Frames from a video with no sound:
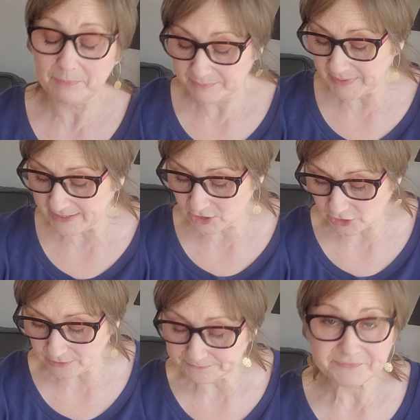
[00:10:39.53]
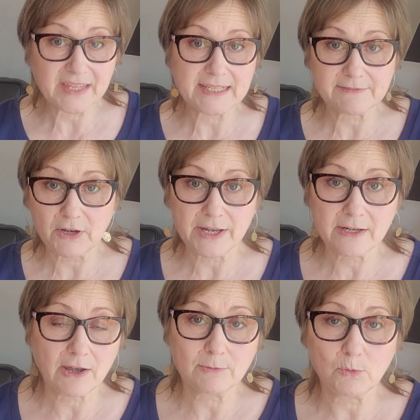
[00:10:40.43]
but you know, that's
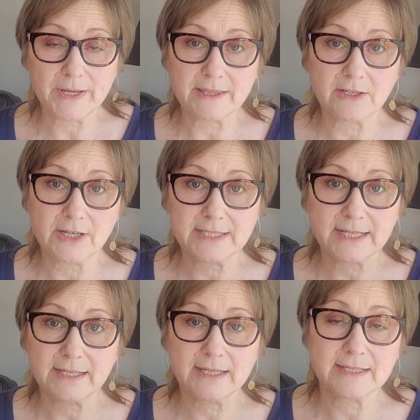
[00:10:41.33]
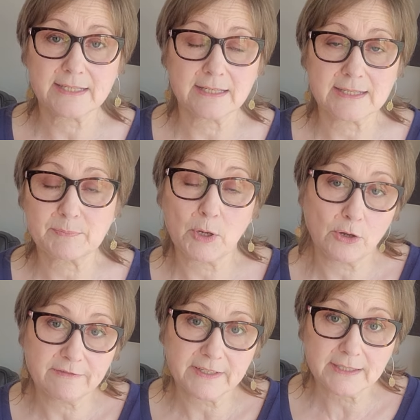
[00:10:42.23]
fine. I will wear the nightie. It is
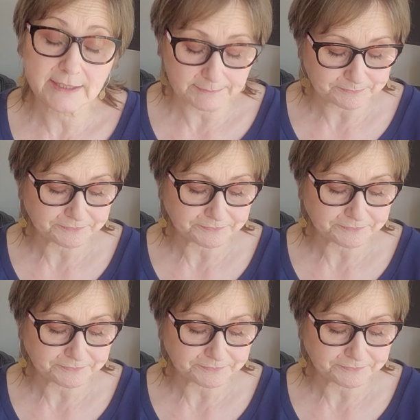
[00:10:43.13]
perfect.